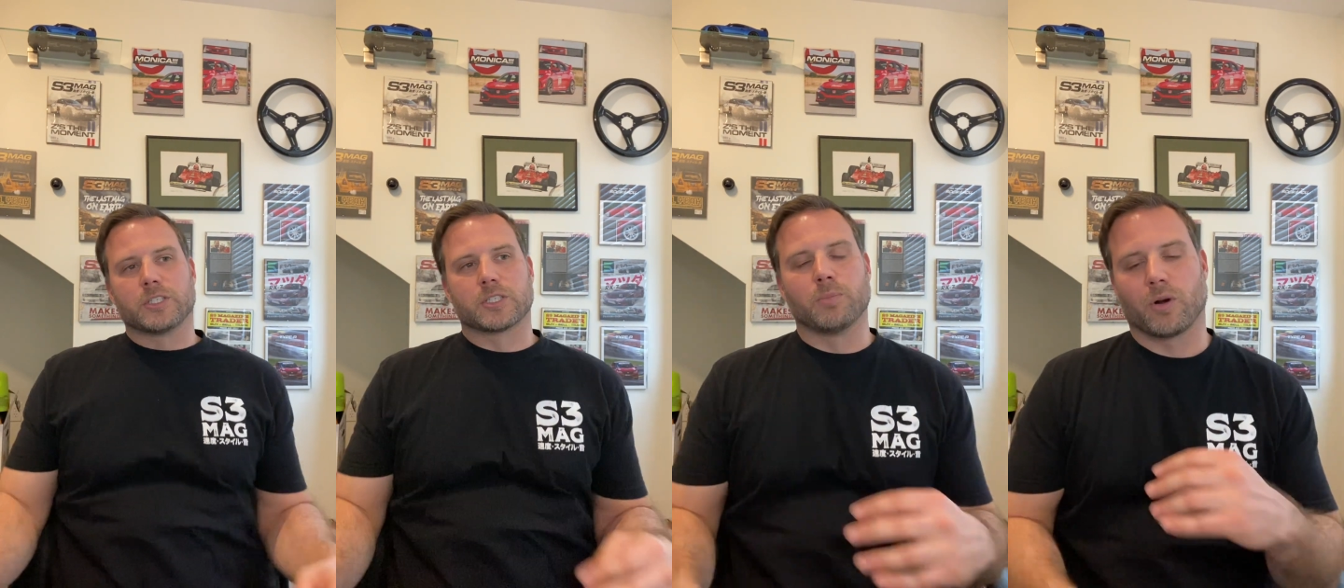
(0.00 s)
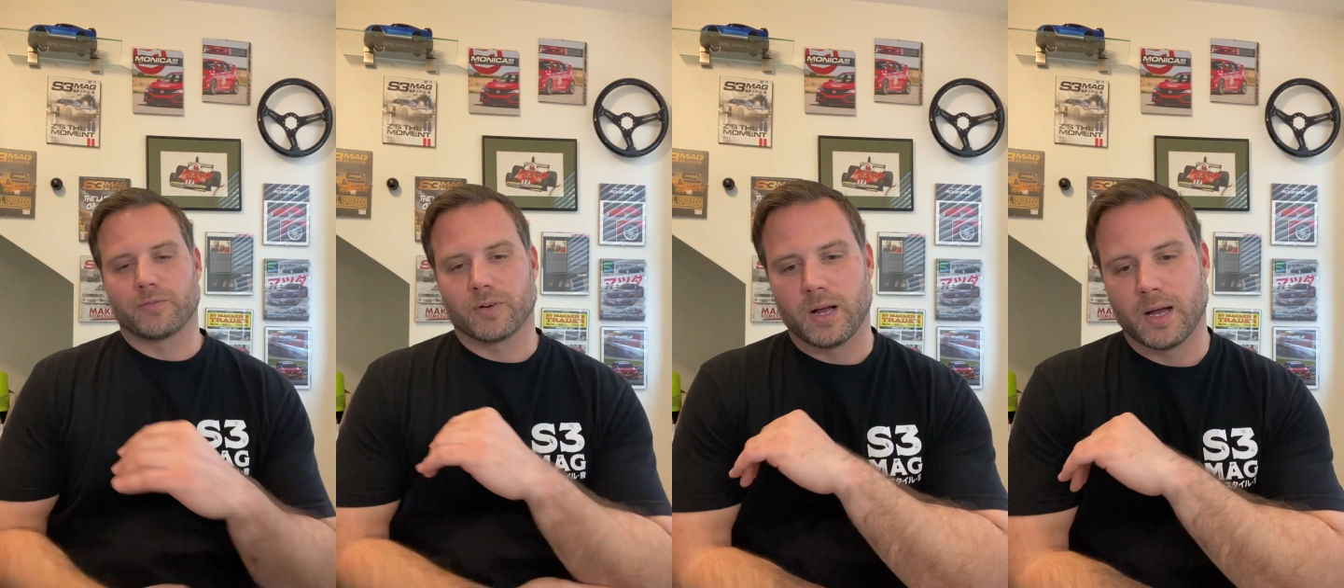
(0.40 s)

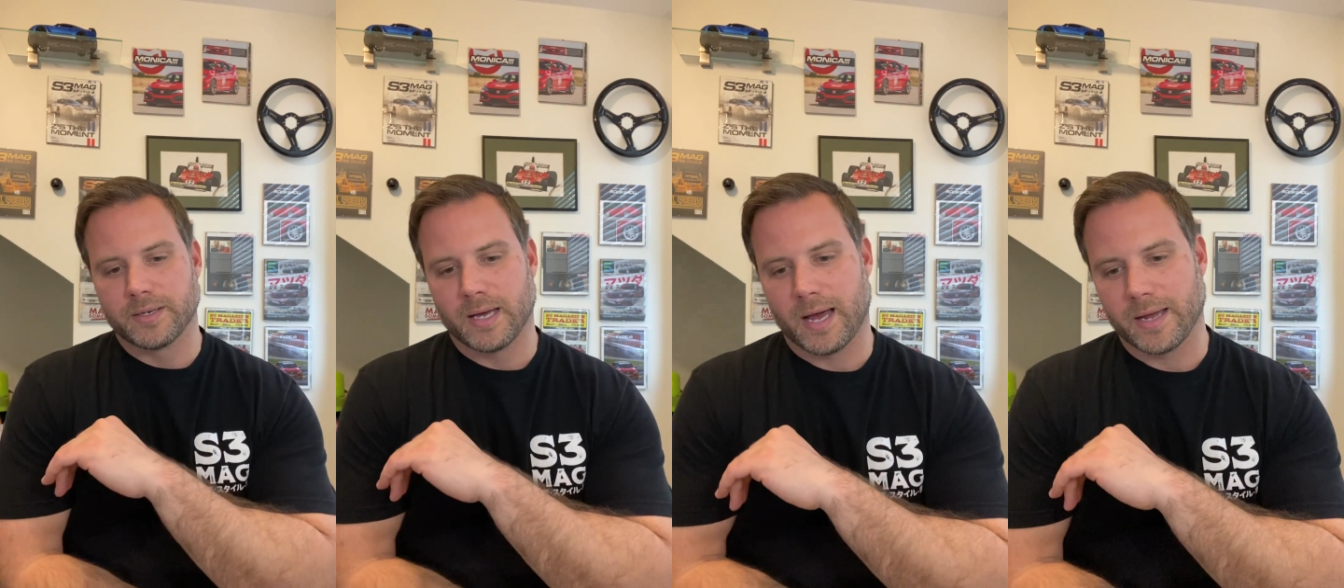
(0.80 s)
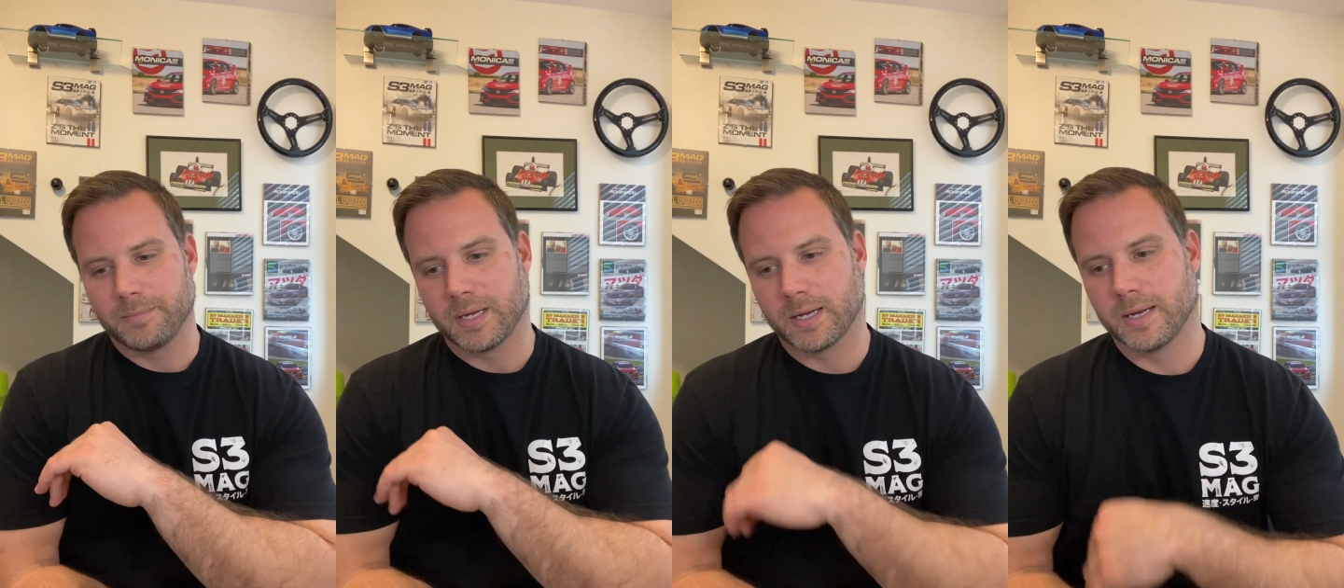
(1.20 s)
smart for
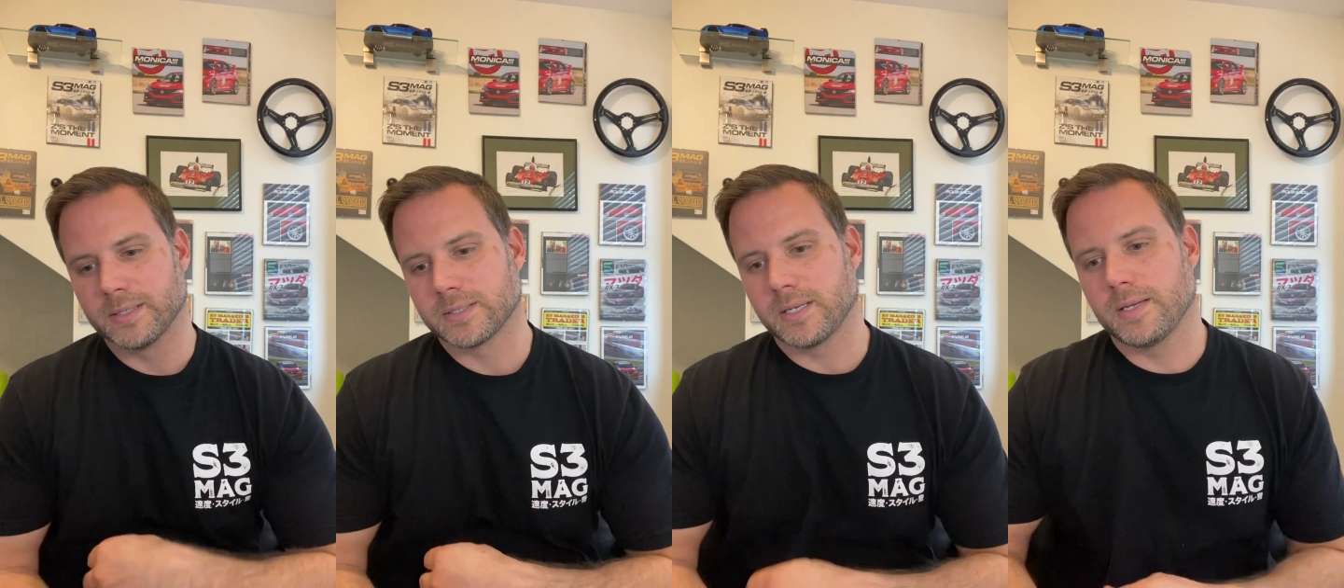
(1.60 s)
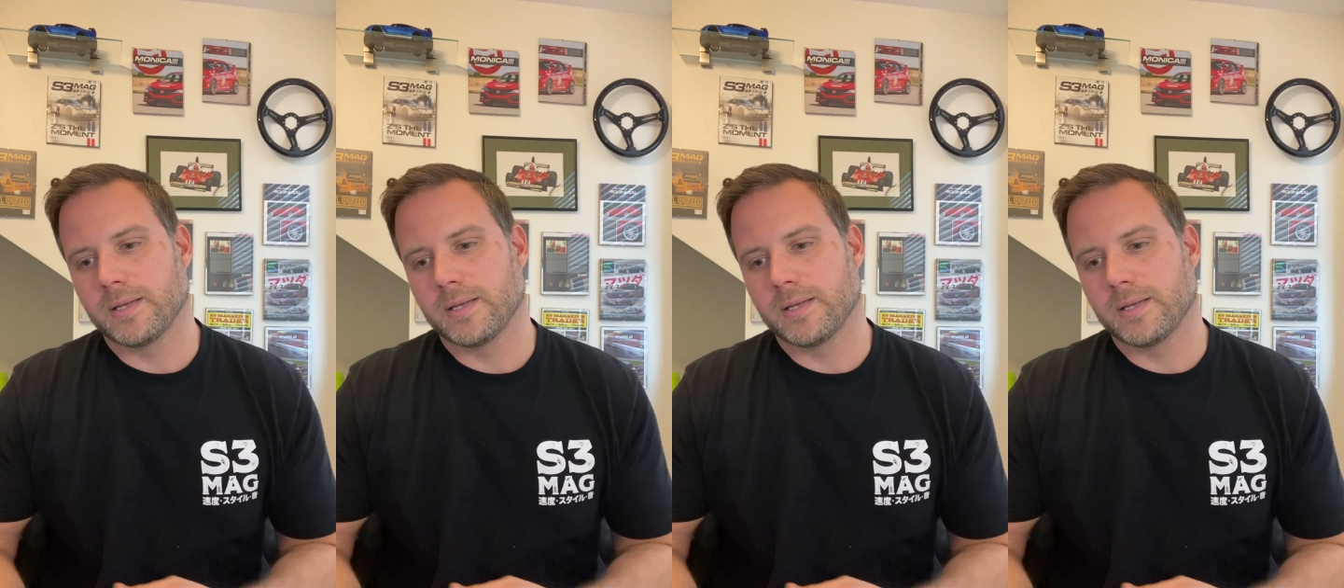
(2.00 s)
Hyundai because